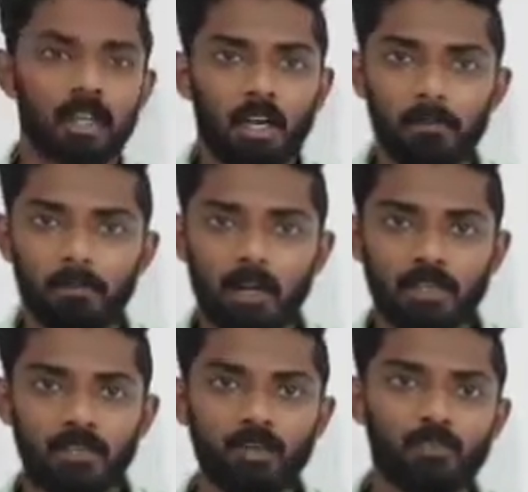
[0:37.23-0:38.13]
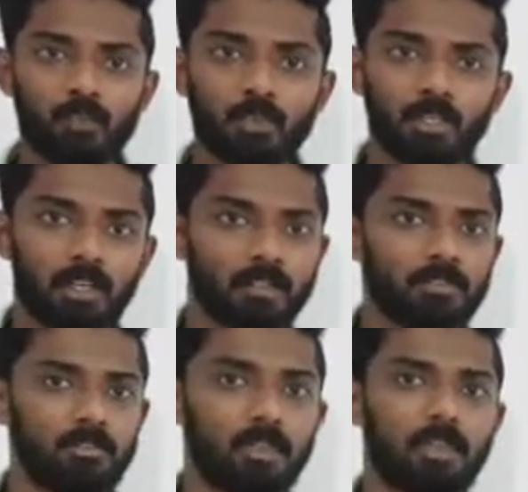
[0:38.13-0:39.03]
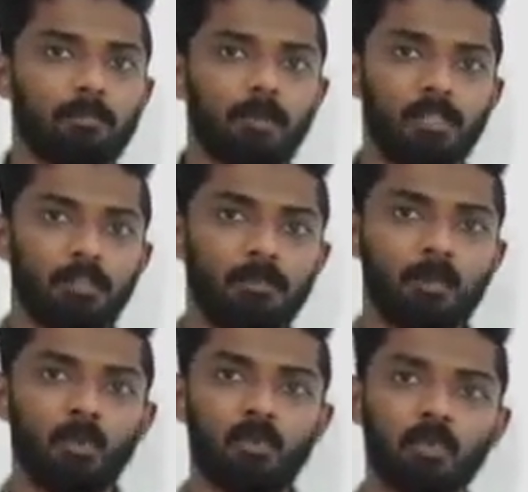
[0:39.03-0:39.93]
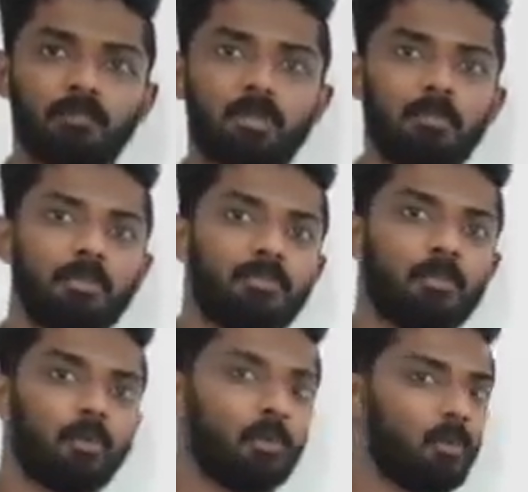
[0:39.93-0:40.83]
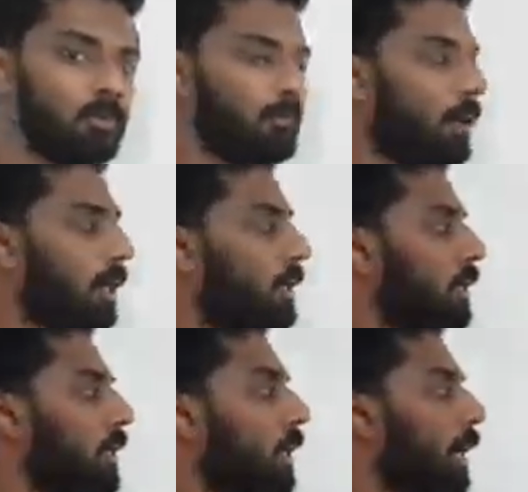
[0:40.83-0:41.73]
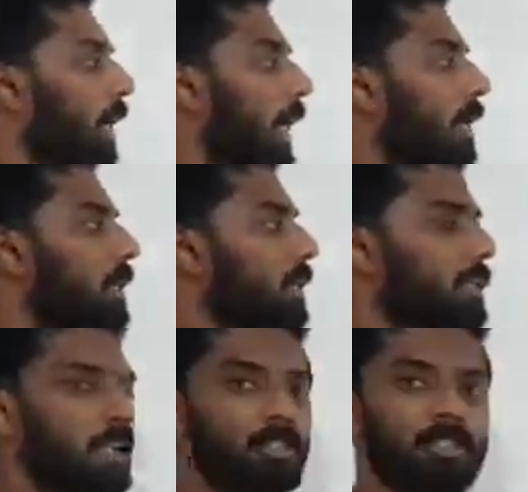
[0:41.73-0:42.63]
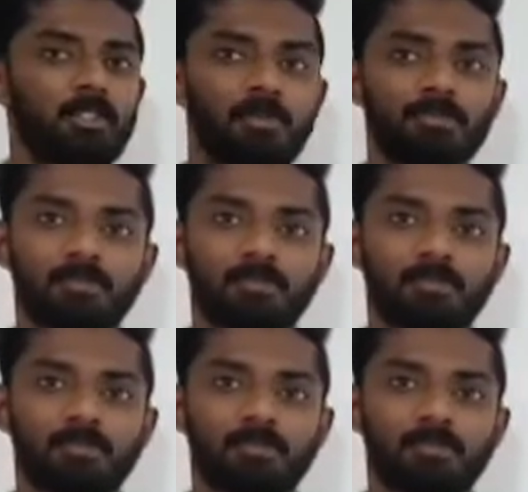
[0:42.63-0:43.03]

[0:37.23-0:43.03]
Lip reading: a present or future tense in the principal clause may be followed by any tense